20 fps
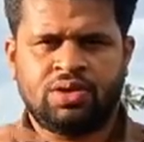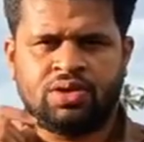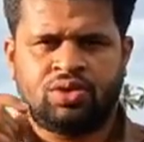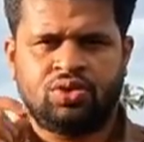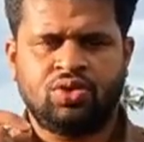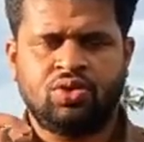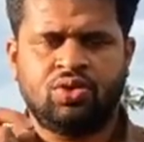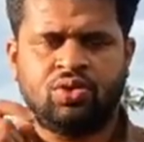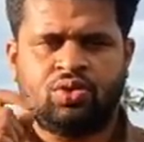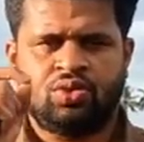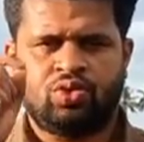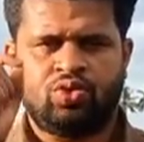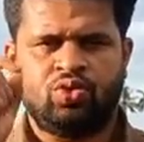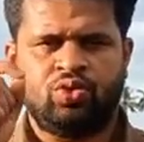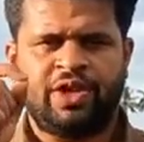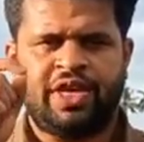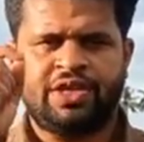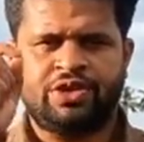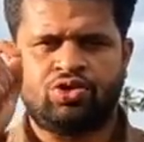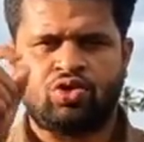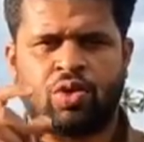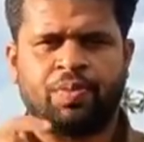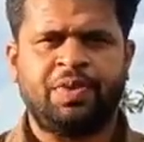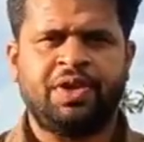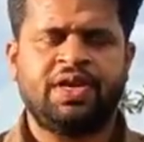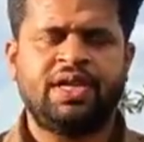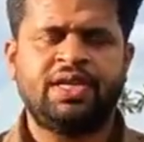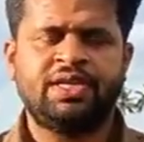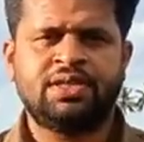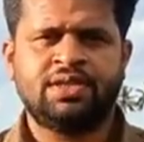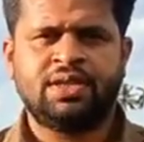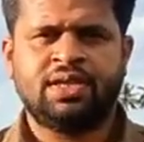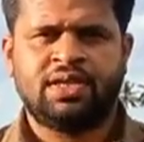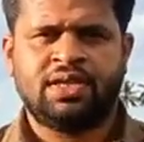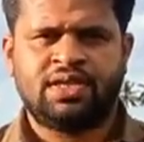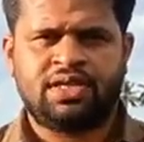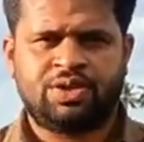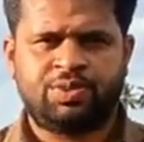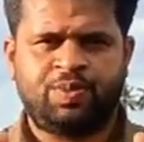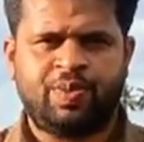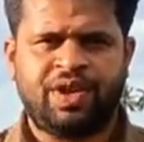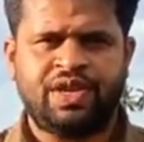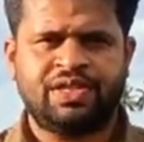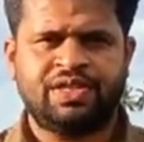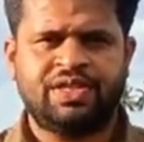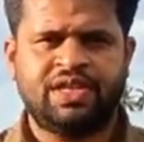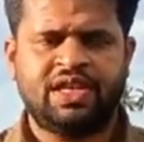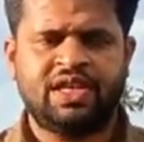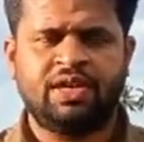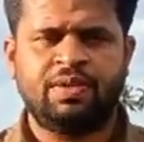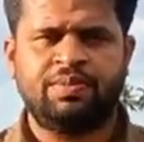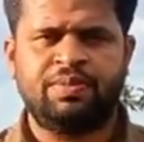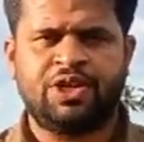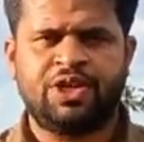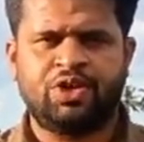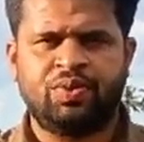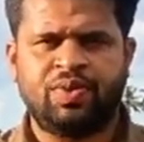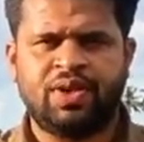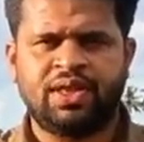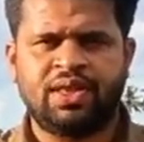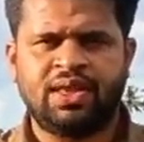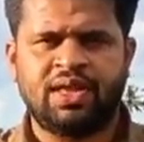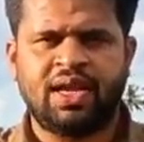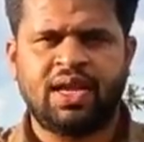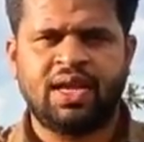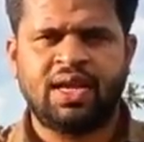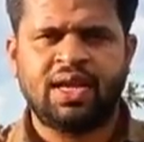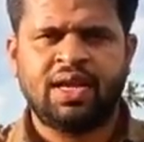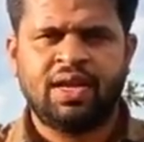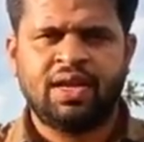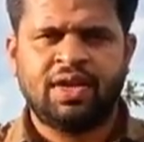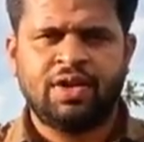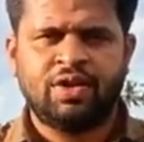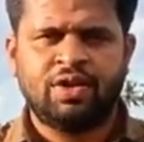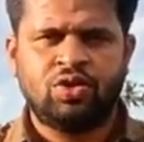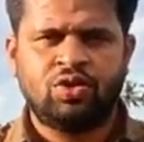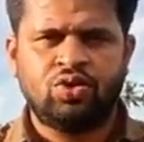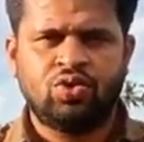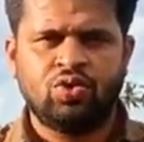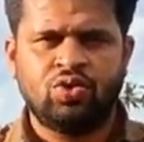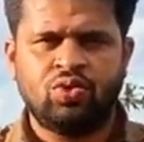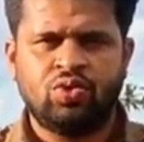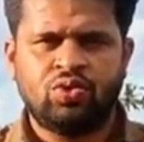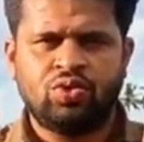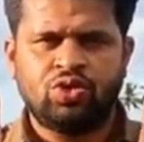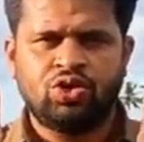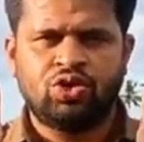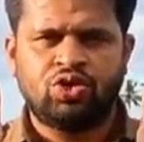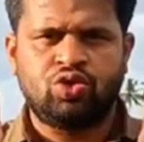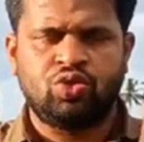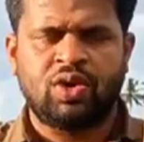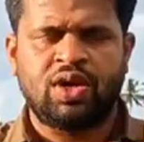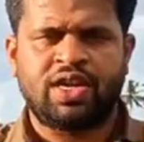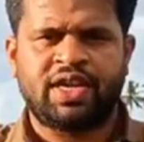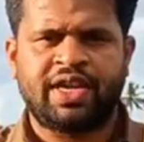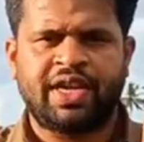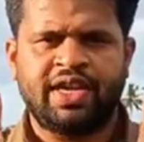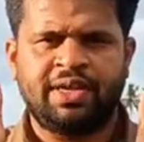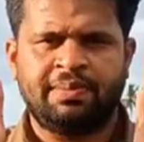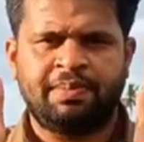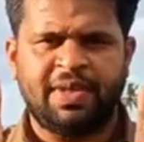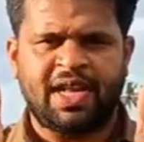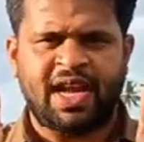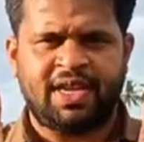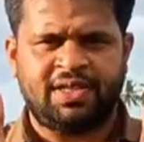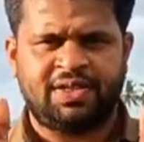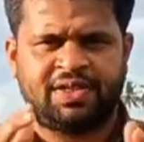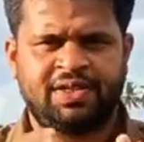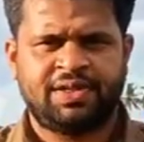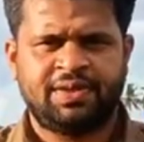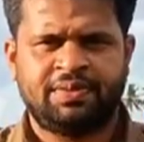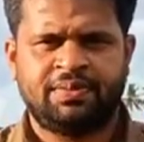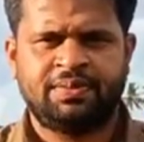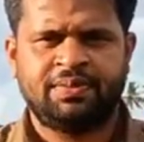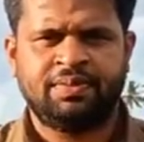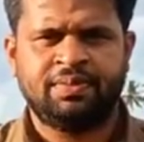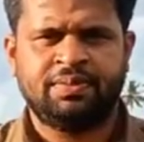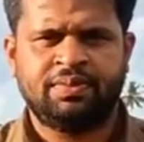So today's topic is spacing between the two sugarcane plants.